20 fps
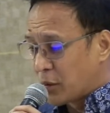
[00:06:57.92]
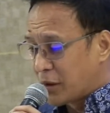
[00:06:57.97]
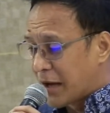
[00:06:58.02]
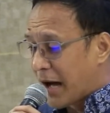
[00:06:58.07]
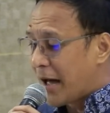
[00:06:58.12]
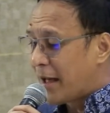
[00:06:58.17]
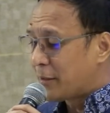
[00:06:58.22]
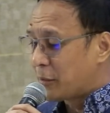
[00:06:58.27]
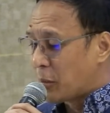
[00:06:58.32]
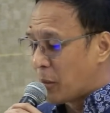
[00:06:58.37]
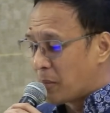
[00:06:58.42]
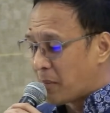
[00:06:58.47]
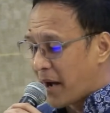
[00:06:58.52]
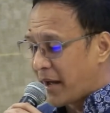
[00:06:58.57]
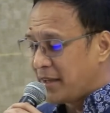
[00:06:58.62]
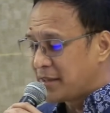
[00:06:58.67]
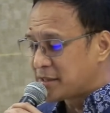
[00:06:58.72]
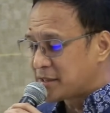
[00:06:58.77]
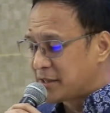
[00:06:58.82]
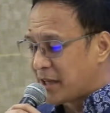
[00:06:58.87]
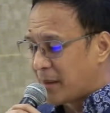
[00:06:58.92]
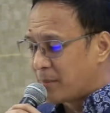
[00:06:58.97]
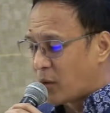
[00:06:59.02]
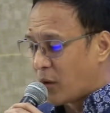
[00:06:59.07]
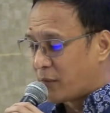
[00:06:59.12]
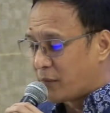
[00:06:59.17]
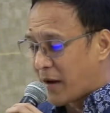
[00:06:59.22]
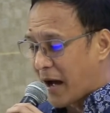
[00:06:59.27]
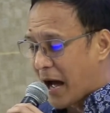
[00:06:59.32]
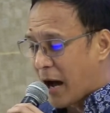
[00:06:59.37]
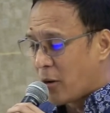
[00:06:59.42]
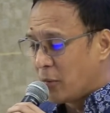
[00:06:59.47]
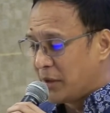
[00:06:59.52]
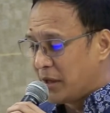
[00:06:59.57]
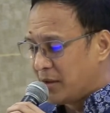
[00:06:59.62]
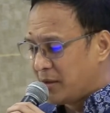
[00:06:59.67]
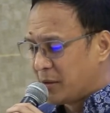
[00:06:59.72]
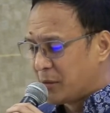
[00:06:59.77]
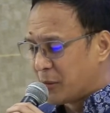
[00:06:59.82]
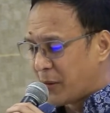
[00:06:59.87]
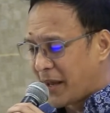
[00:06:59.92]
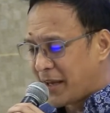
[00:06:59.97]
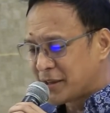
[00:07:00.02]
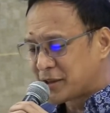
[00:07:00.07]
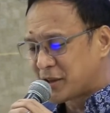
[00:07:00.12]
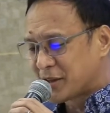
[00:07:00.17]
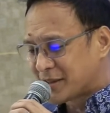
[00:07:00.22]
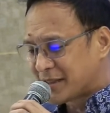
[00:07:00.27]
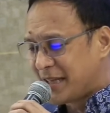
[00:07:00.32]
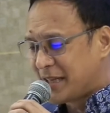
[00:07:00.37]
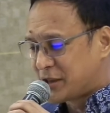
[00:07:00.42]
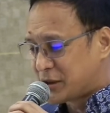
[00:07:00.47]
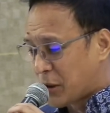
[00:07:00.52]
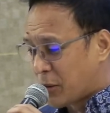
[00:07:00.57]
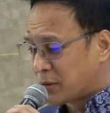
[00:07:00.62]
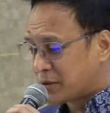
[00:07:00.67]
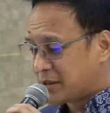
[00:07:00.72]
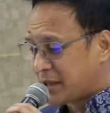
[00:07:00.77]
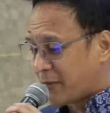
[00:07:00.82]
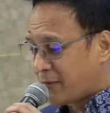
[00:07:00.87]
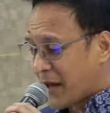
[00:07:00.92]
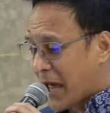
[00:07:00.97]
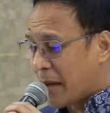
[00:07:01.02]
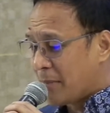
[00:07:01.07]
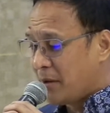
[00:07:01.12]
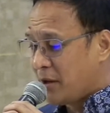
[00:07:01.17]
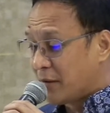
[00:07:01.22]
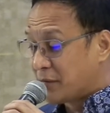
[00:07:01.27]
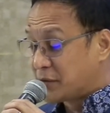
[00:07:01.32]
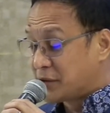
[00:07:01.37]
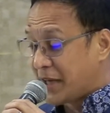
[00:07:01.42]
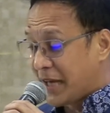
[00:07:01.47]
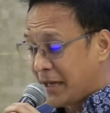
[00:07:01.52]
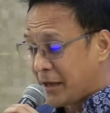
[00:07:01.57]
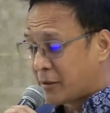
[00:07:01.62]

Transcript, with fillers: So God reminds them of how He graciously chose the family